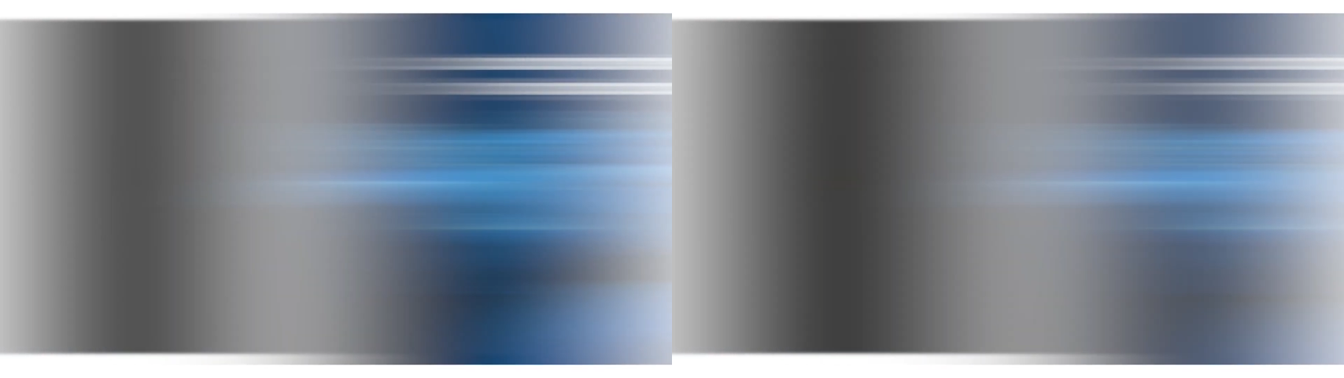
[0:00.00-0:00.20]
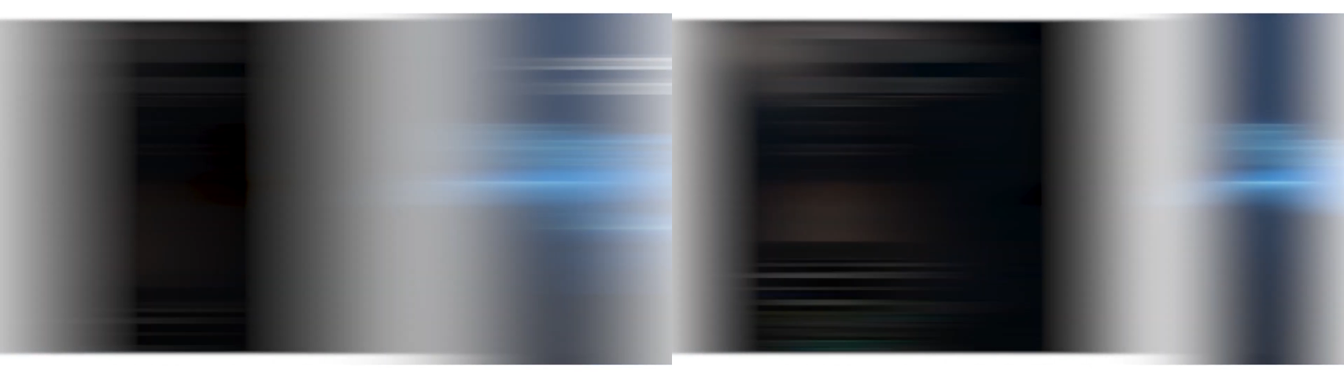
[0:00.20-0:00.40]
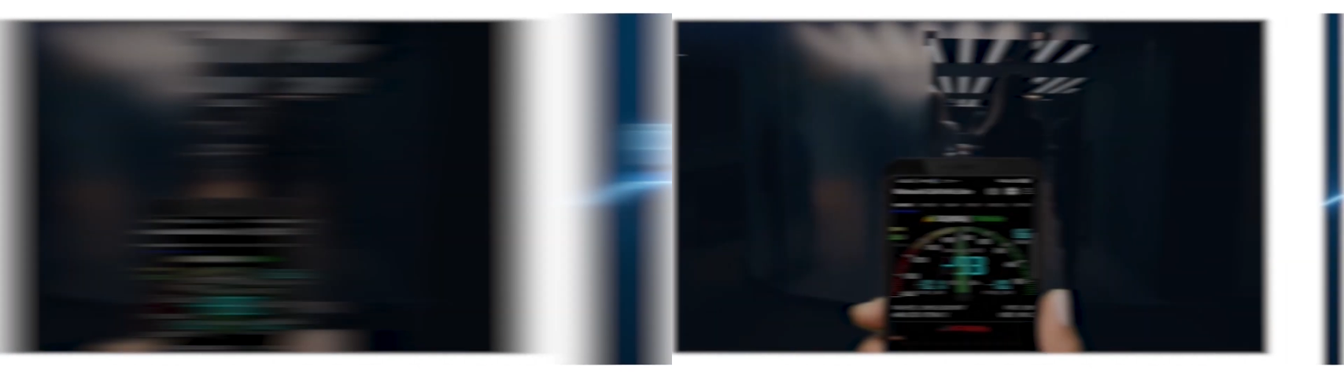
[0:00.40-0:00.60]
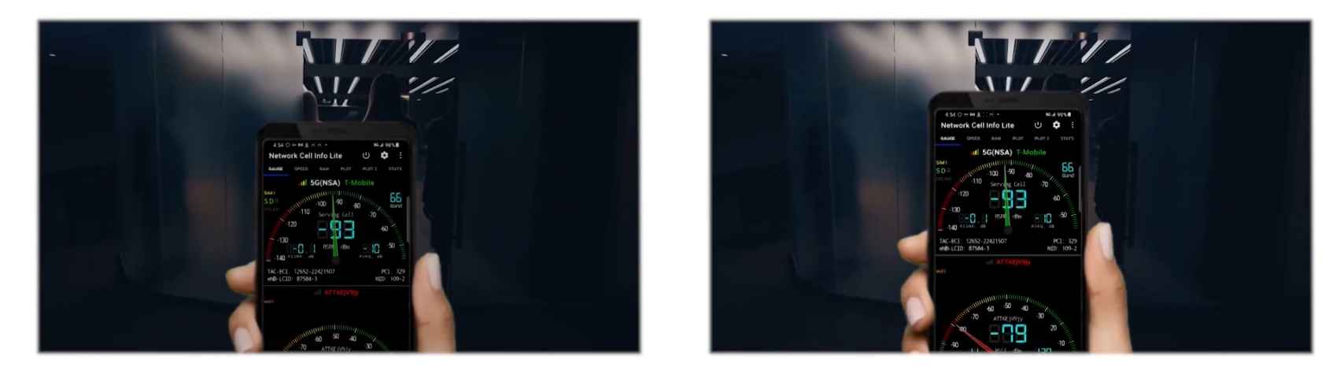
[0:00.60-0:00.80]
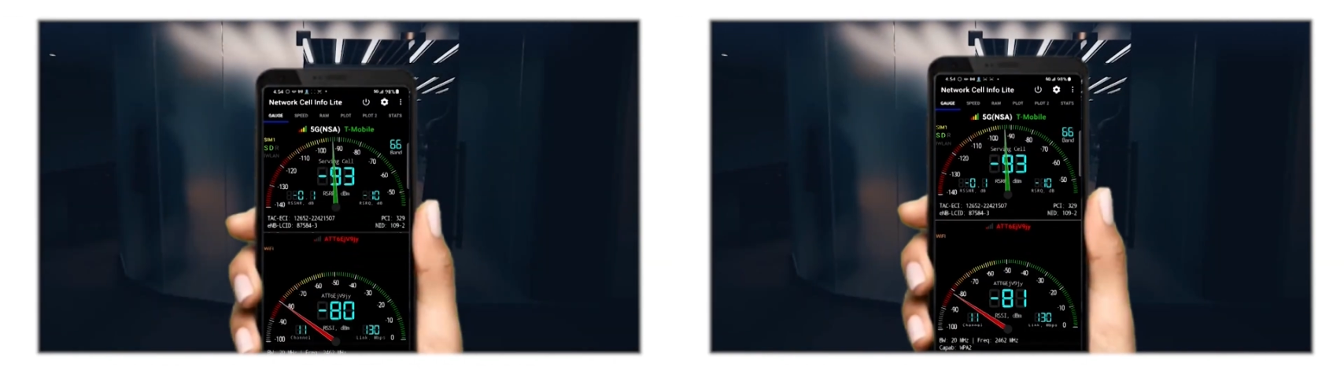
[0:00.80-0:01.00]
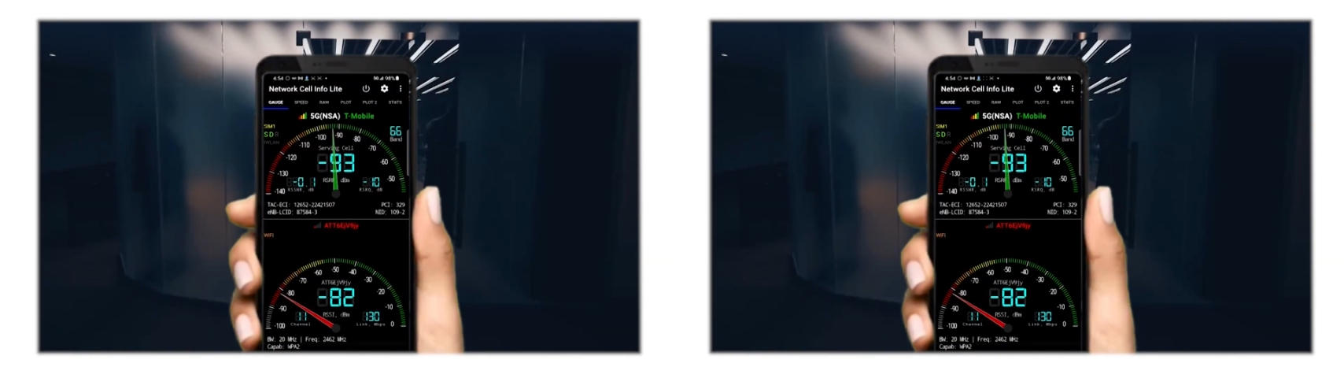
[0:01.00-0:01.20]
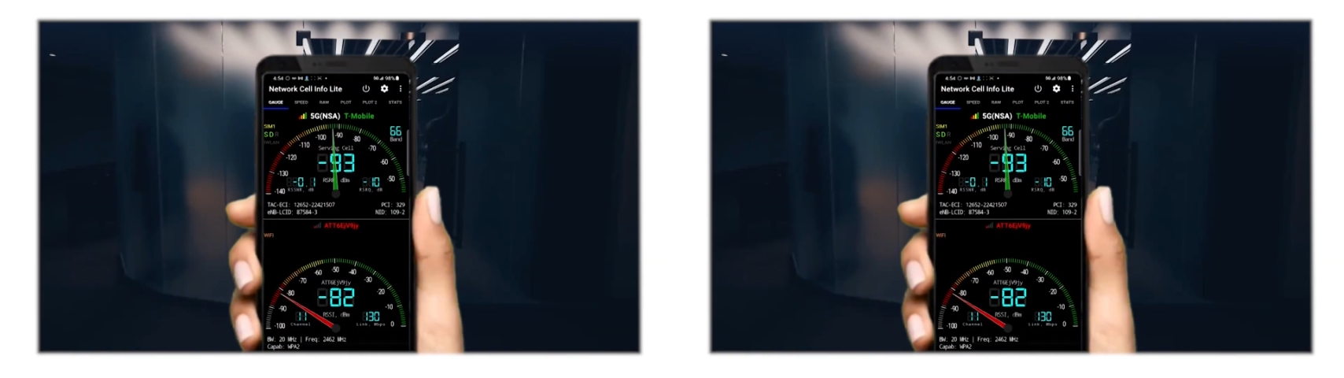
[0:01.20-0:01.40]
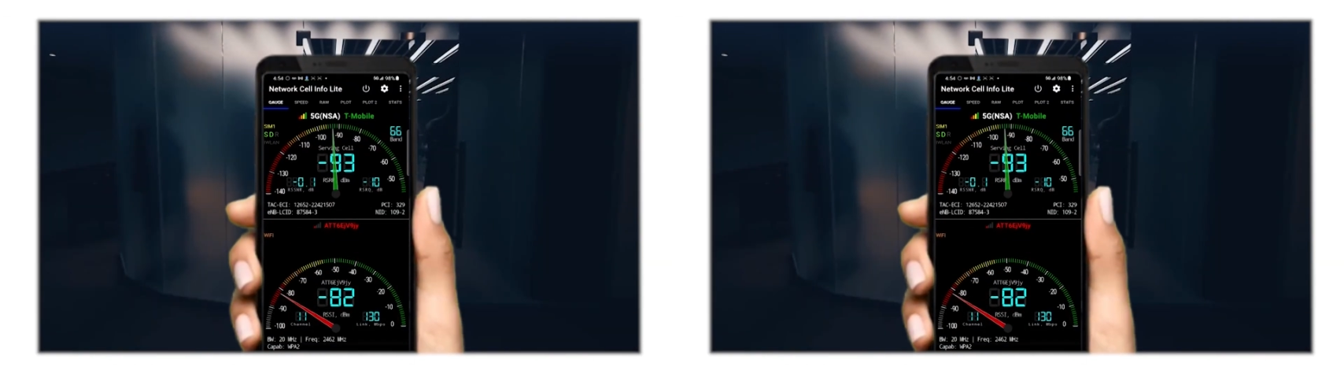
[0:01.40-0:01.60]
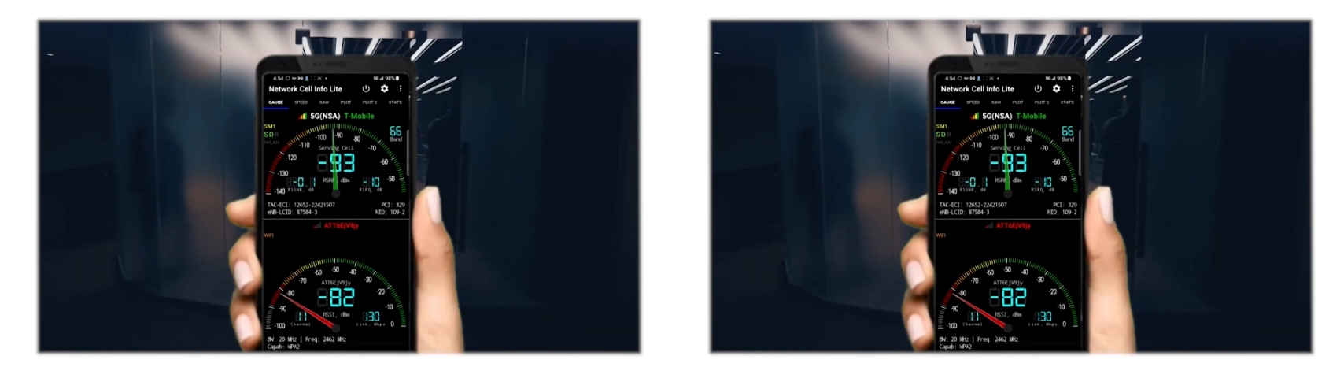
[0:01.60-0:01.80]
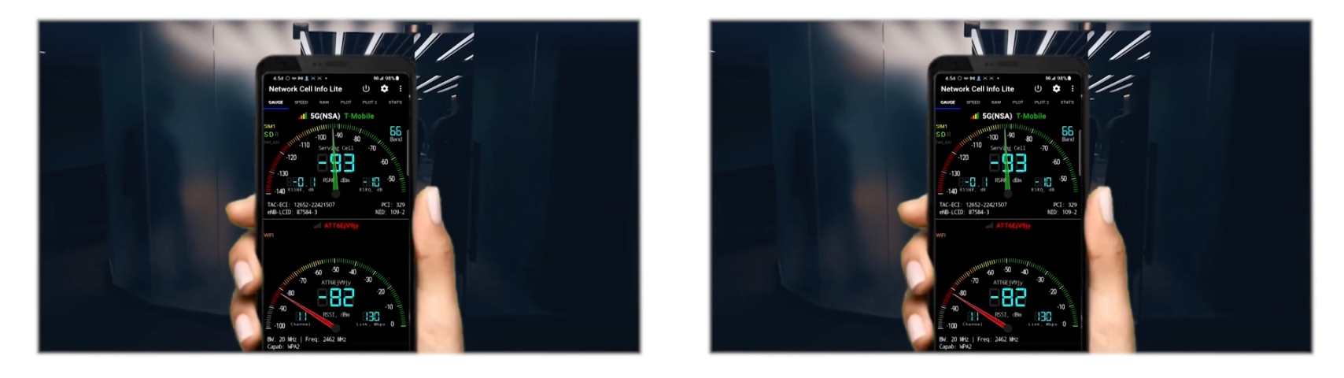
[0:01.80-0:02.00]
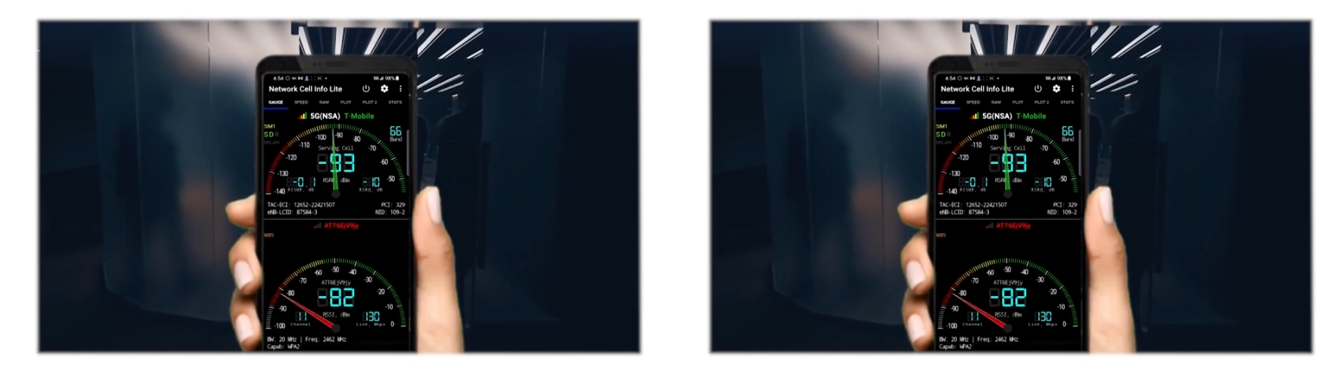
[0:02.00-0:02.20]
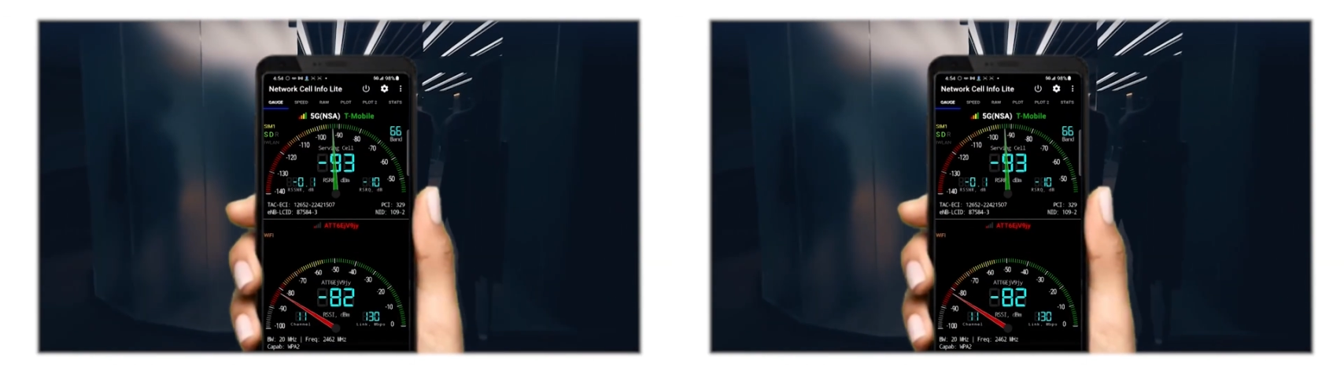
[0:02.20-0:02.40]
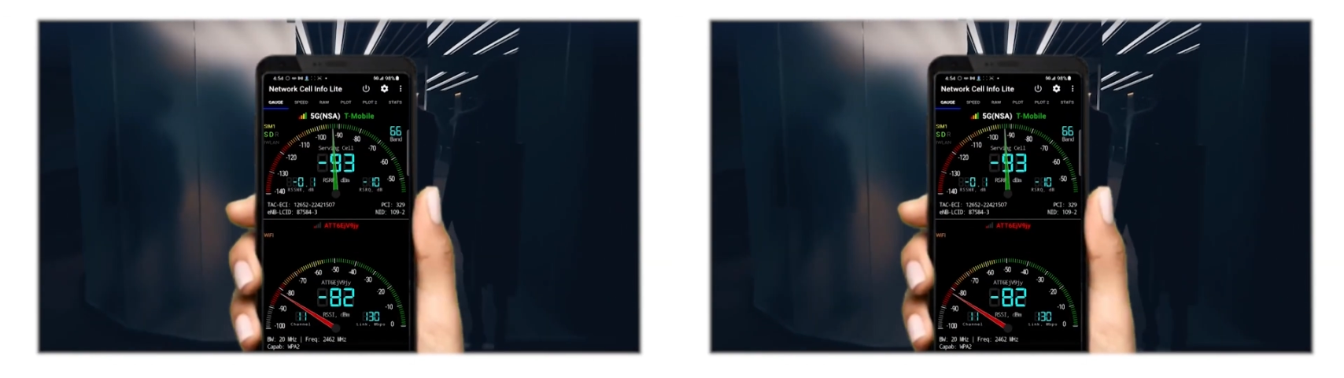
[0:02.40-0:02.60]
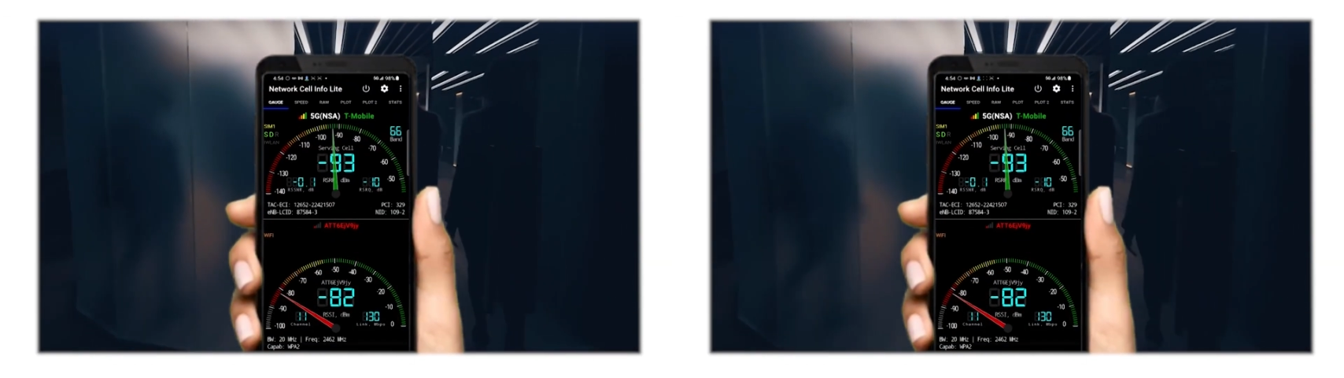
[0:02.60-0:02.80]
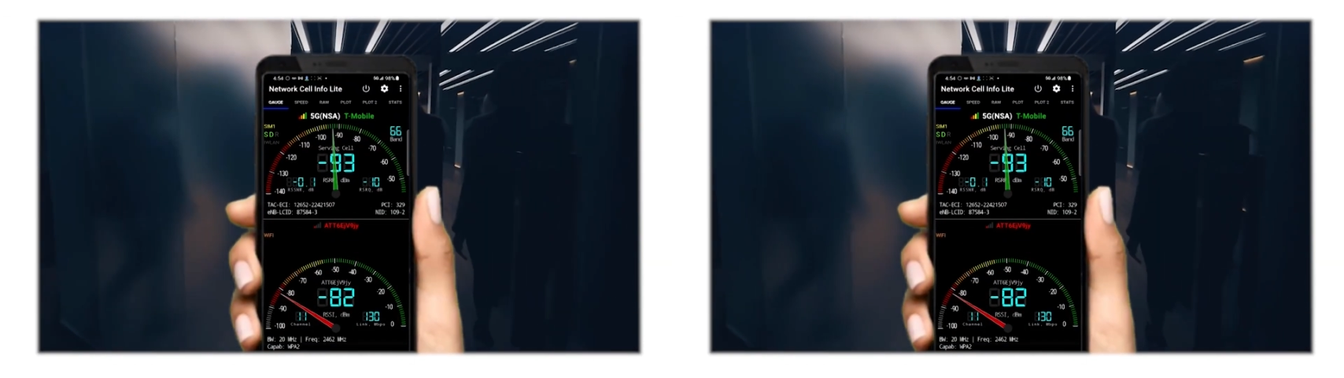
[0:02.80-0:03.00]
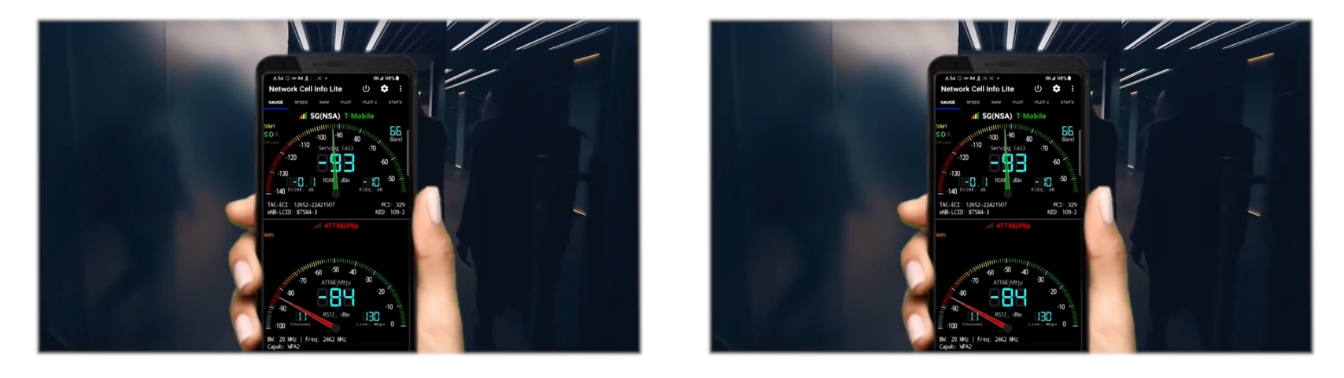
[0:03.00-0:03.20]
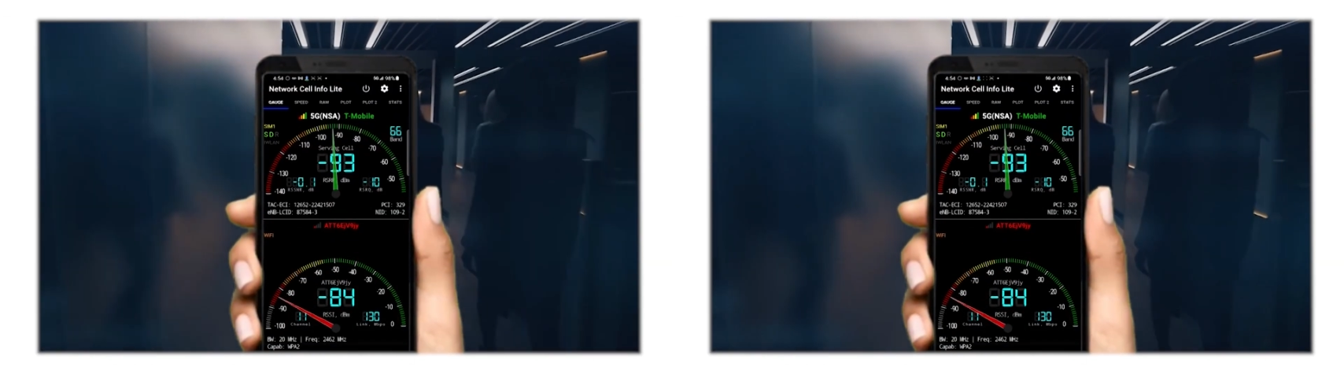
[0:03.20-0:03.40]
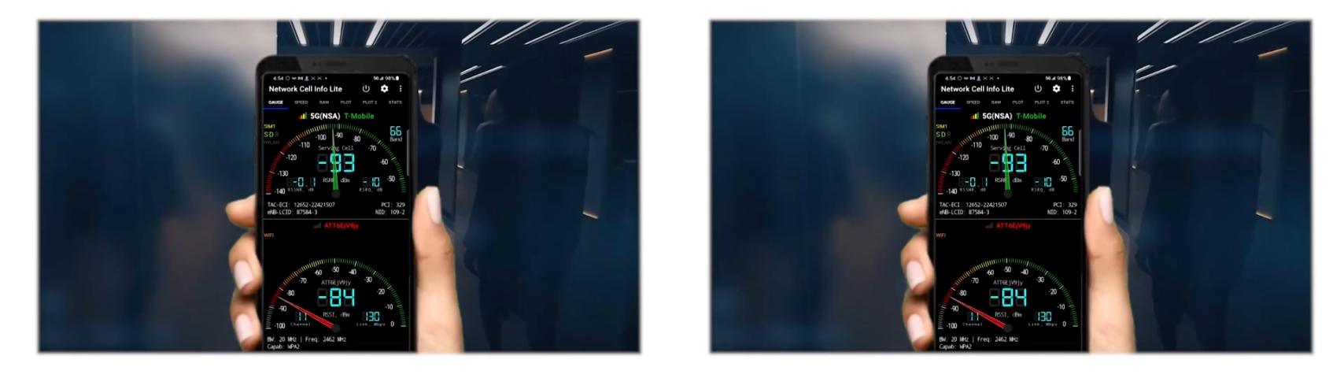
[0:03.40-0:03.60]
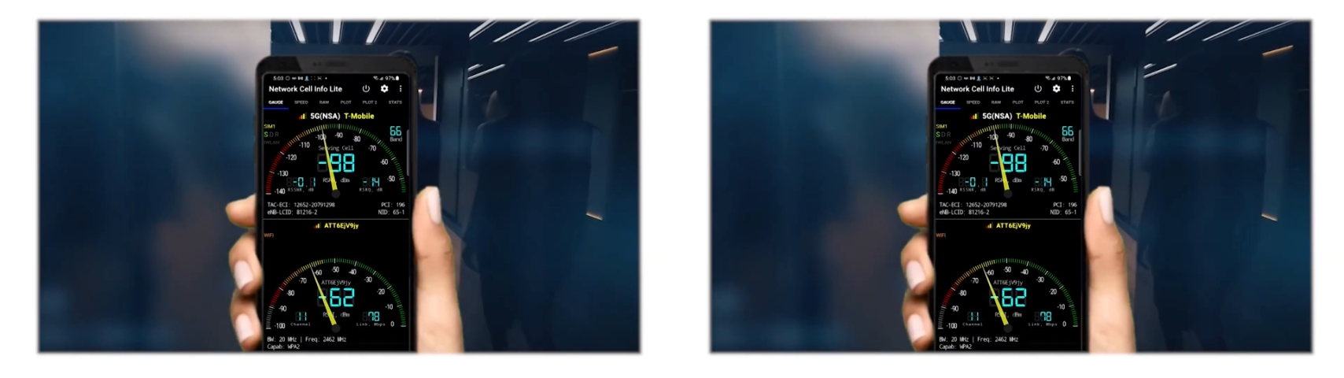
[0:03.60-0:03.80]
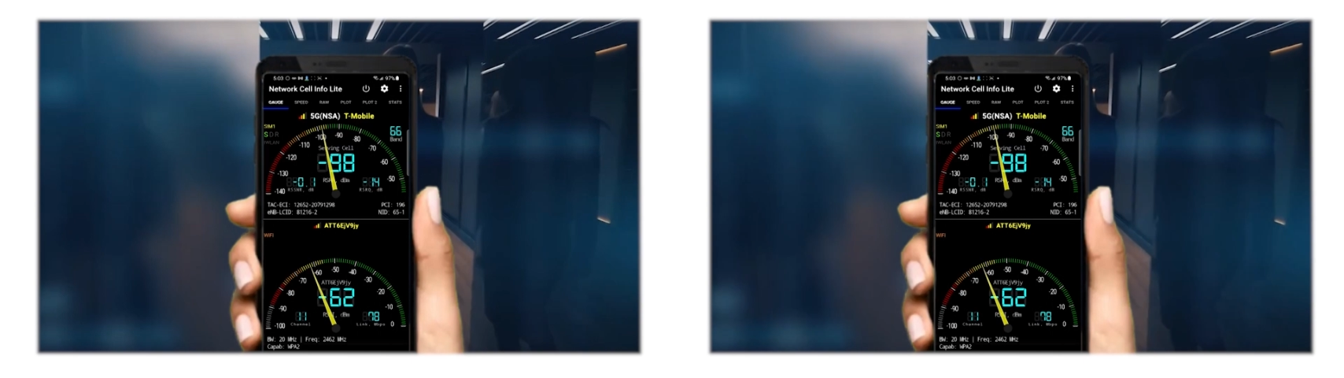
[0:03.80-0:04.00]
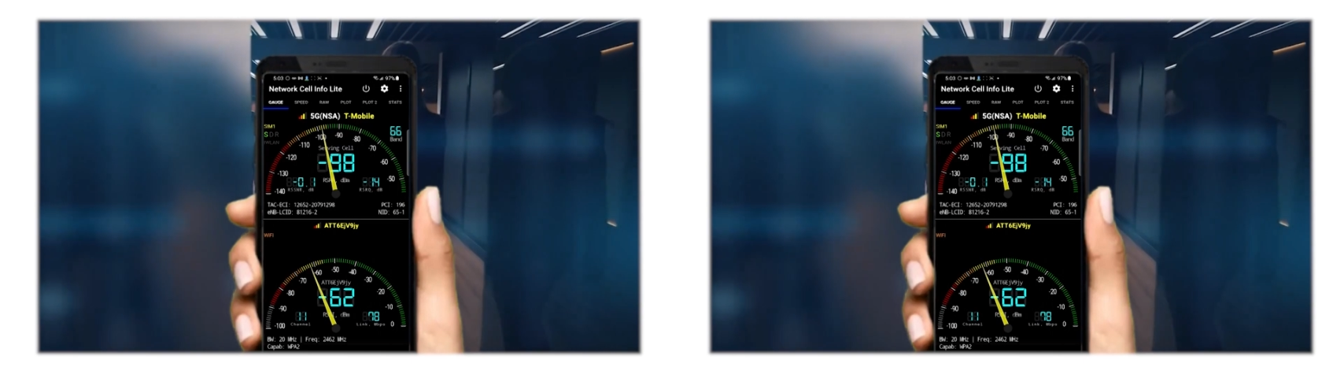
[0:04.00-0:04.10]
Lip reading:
[unreadable: no face in view]